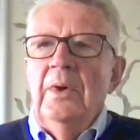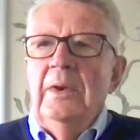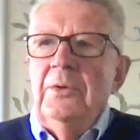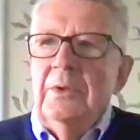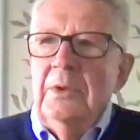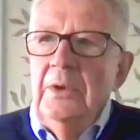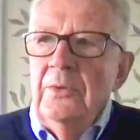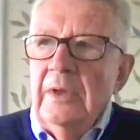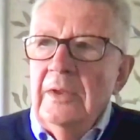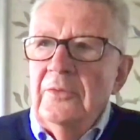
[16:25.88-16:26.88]
Well, you can
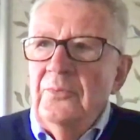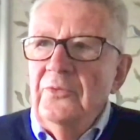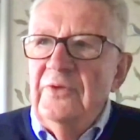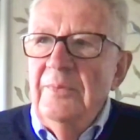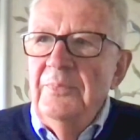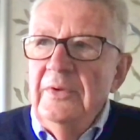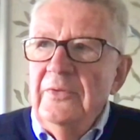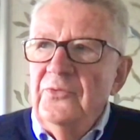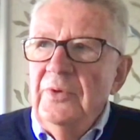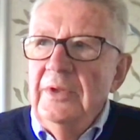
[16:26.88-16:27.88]
look at what's happened
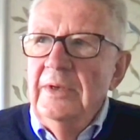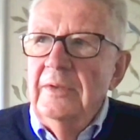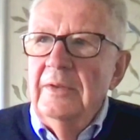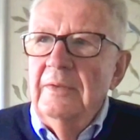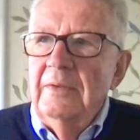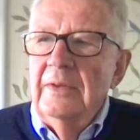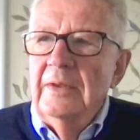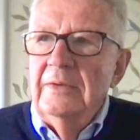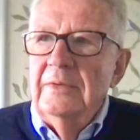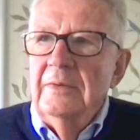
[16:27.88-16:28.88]
in Sweden,
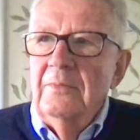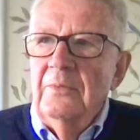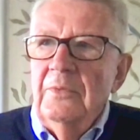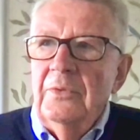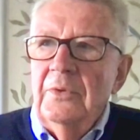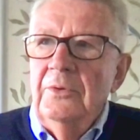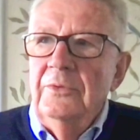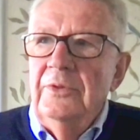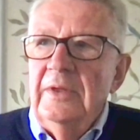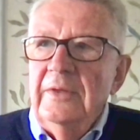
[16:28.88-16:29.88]
that the
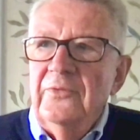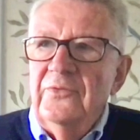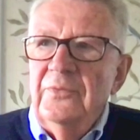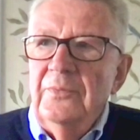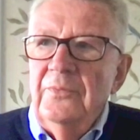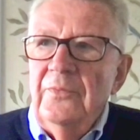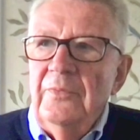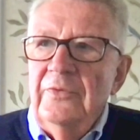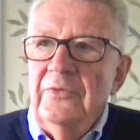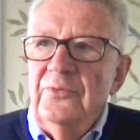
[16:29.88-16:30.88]
good things
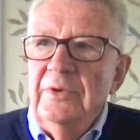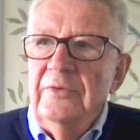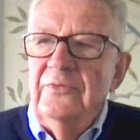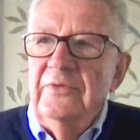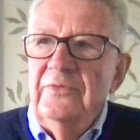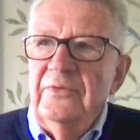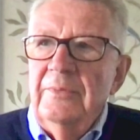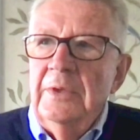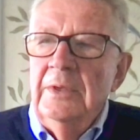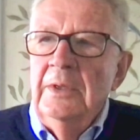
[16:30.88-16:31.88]
with the Swedish
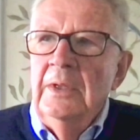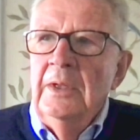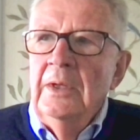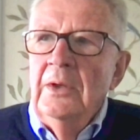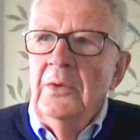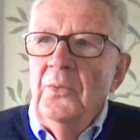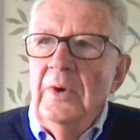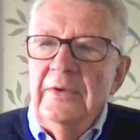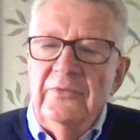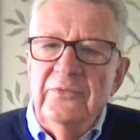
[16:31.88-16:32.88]
system.
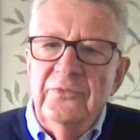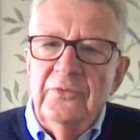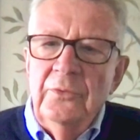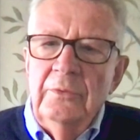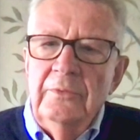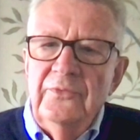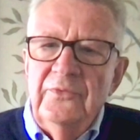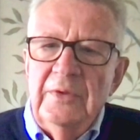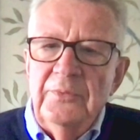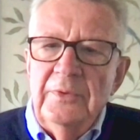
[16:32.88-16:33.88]
One is the
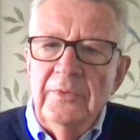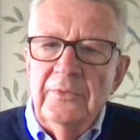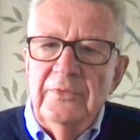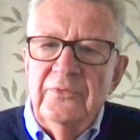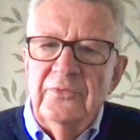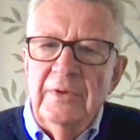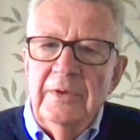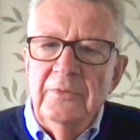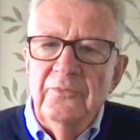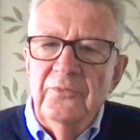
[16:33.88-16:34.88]
schools, that we're not
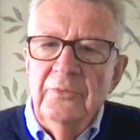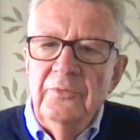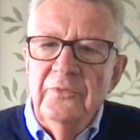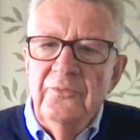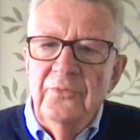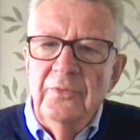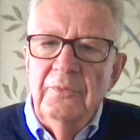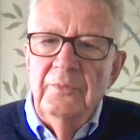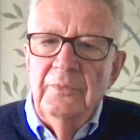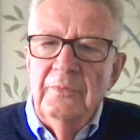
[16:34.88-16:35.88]
destroying the future
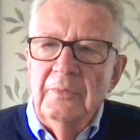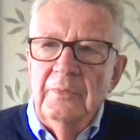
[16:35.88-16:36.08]
for